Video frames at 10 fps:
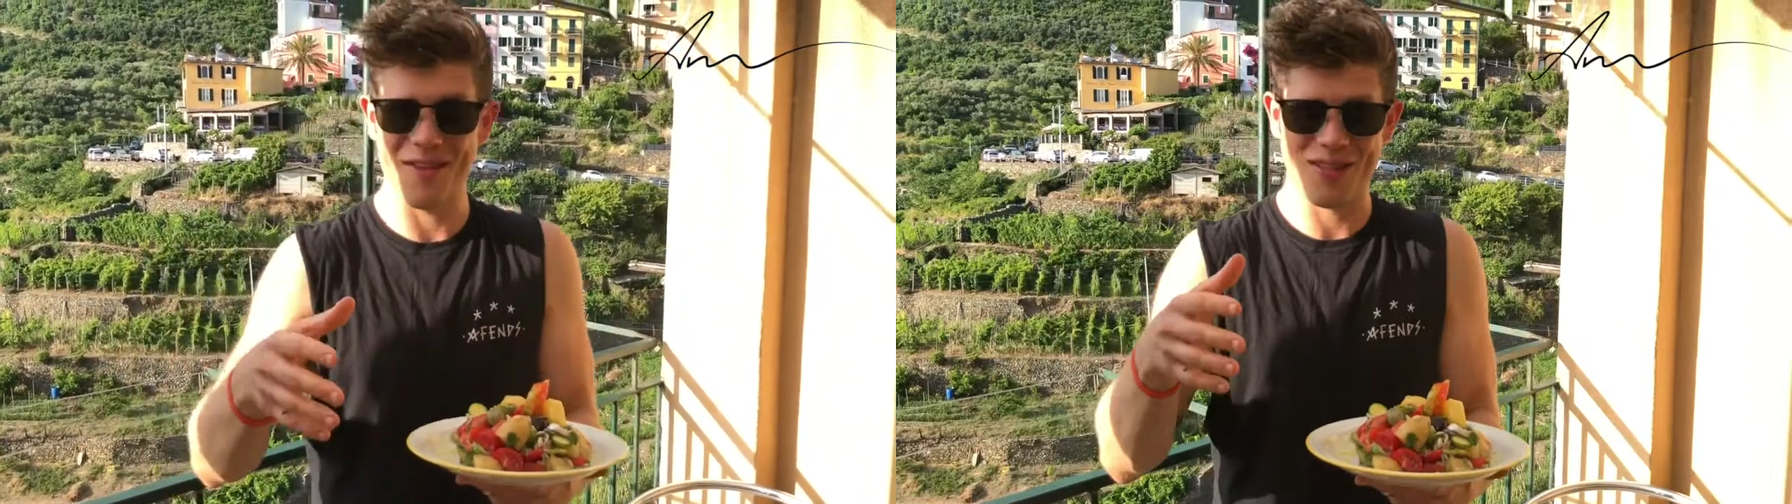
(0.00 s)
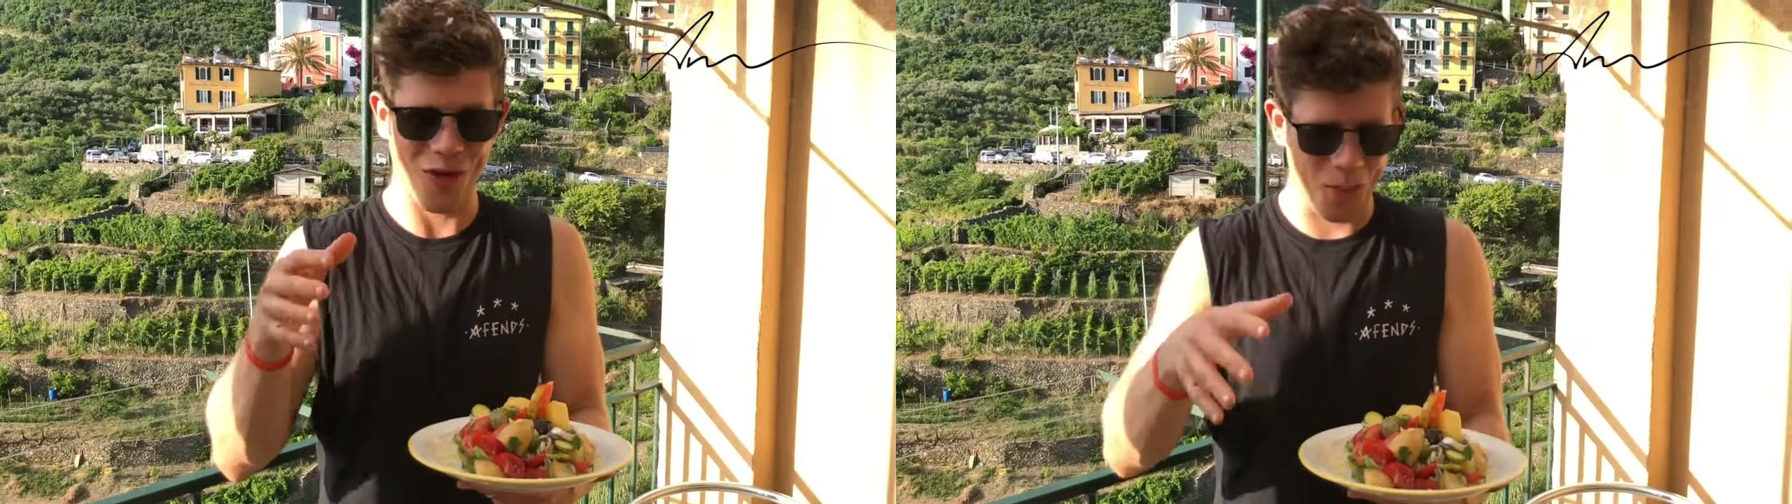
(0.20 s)
who
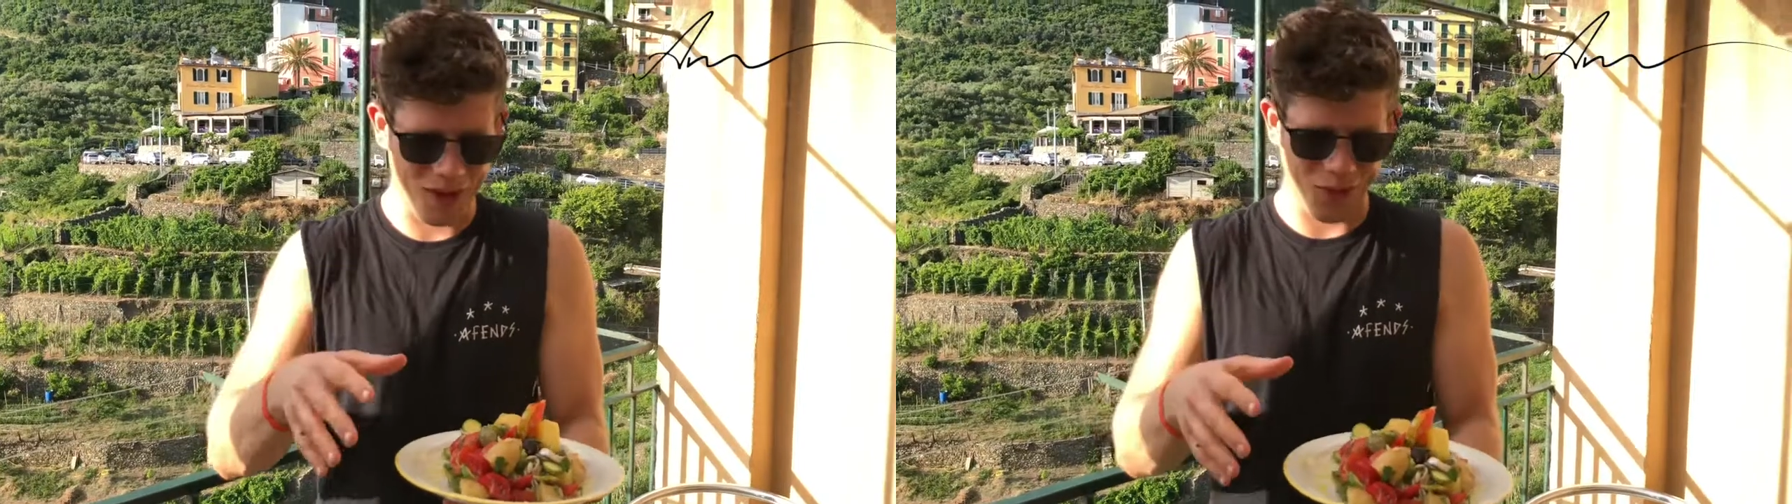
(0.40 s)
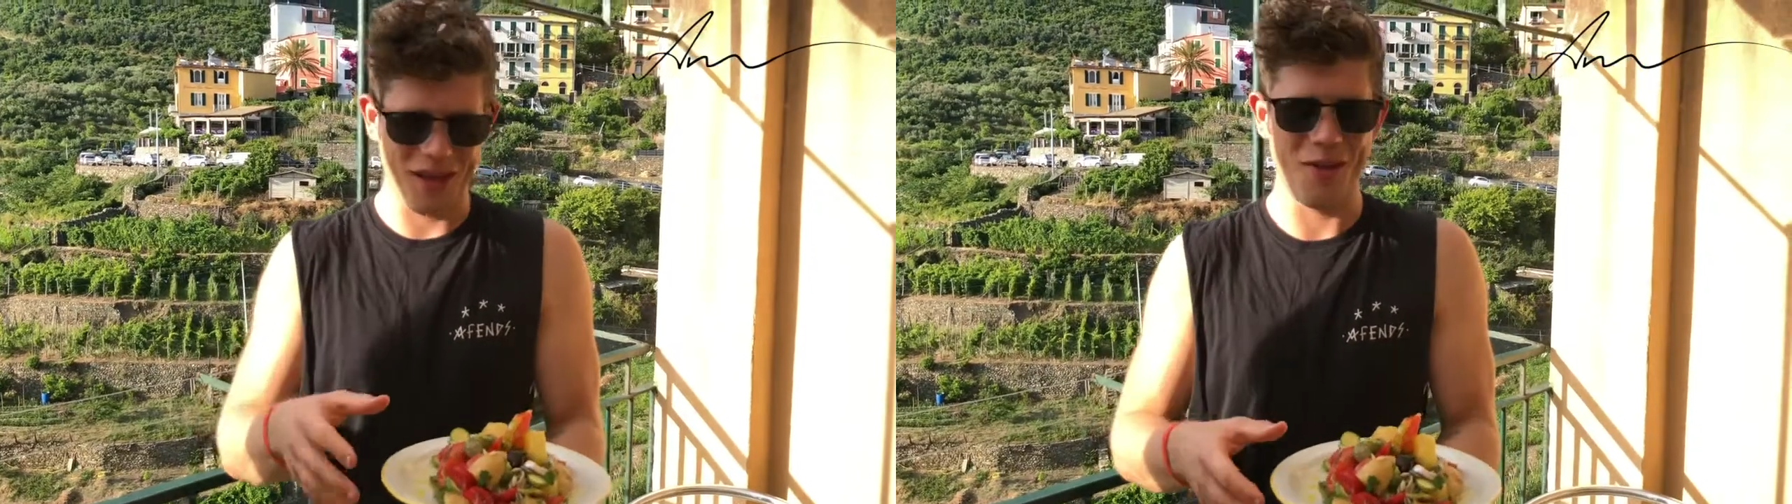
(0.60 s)
sold me
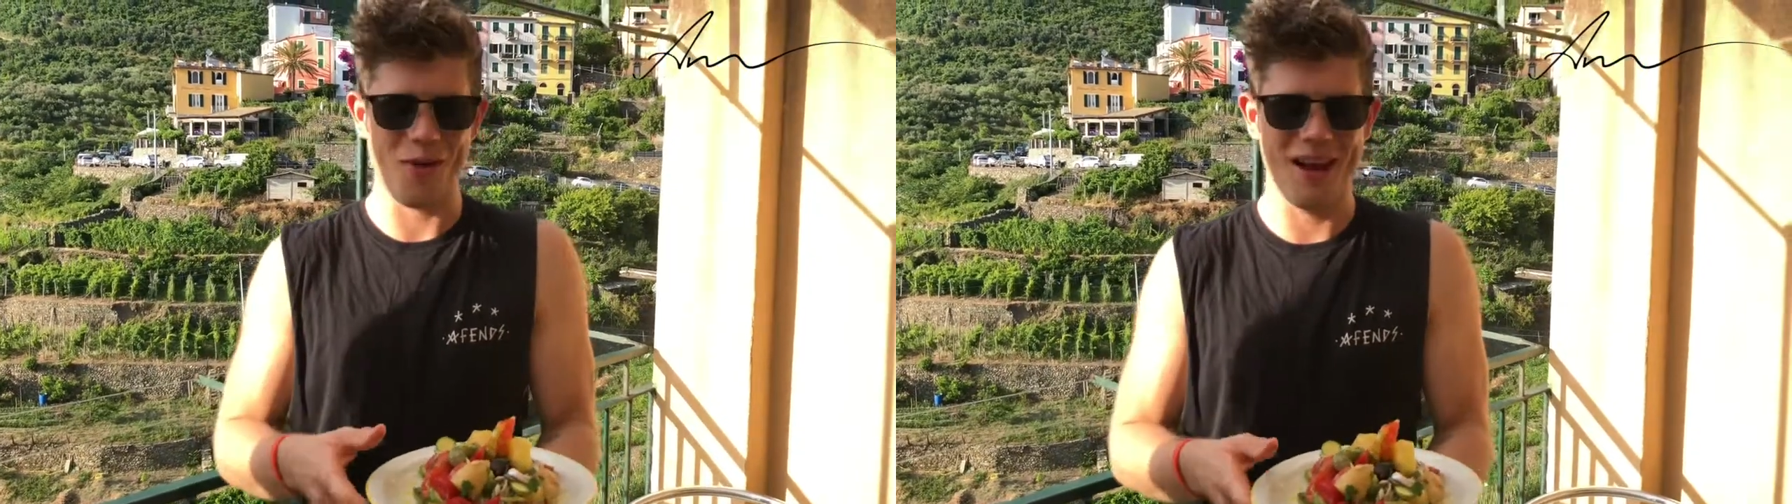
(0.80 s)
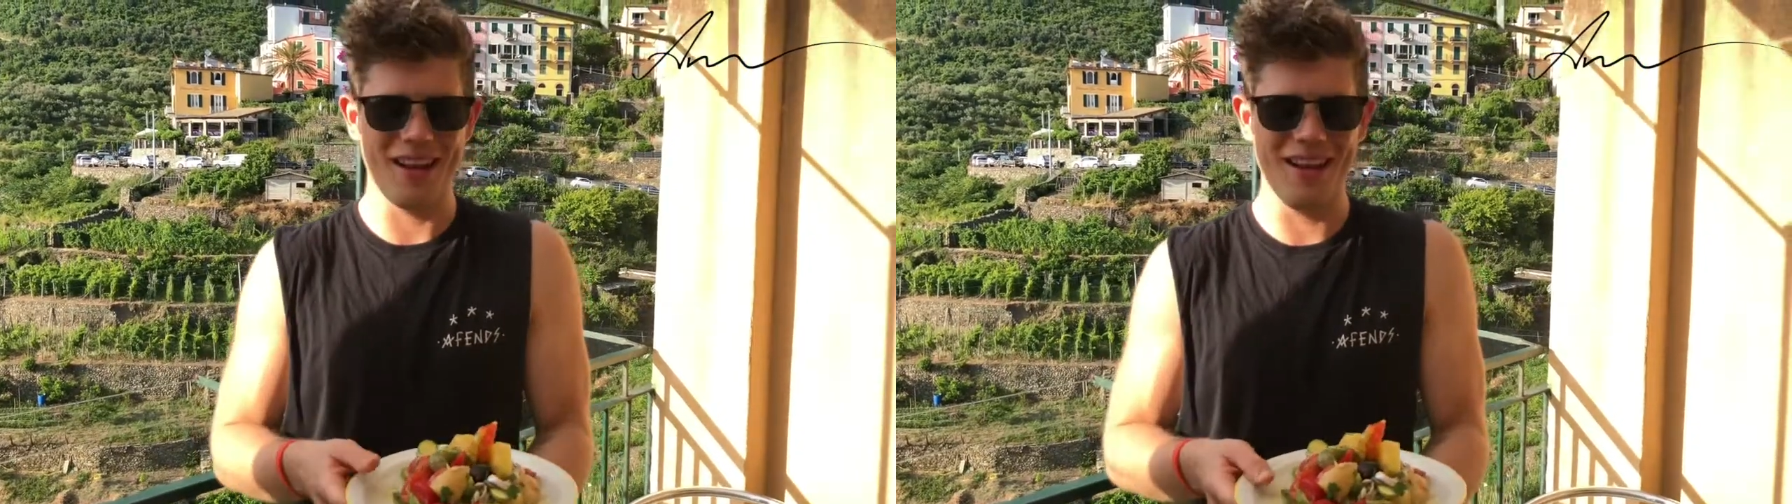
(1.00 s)
all the
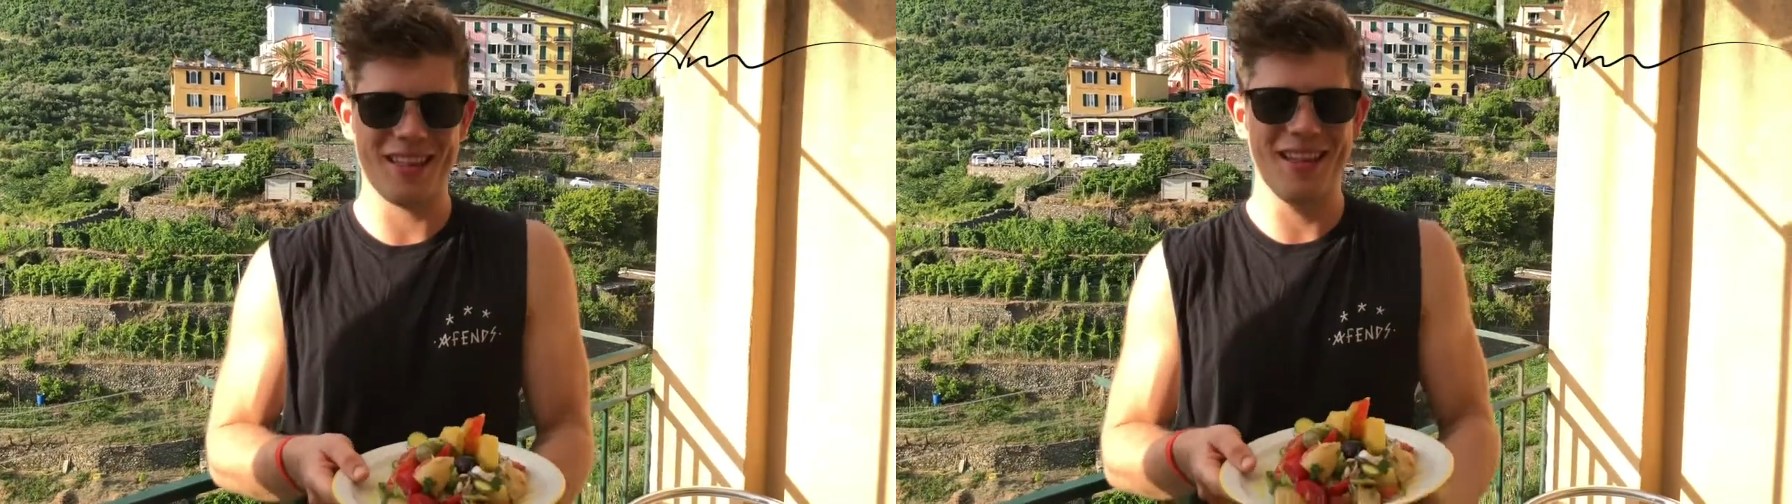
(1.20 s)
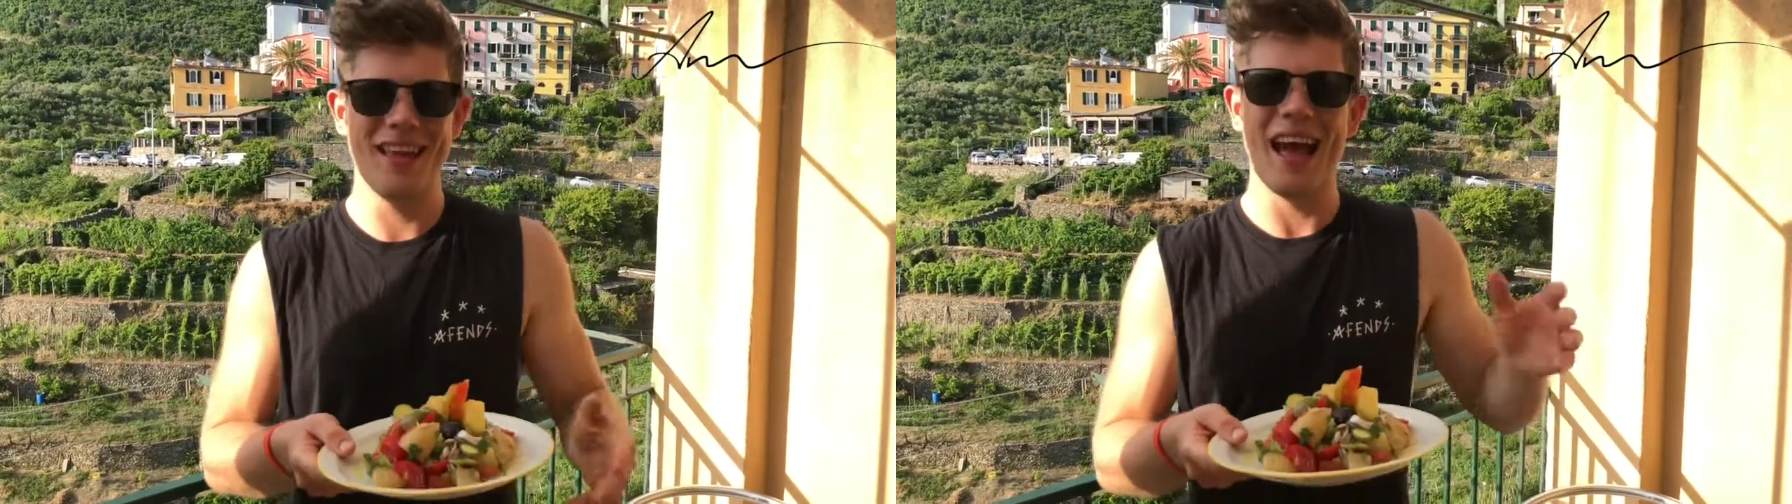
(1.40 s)
ingredients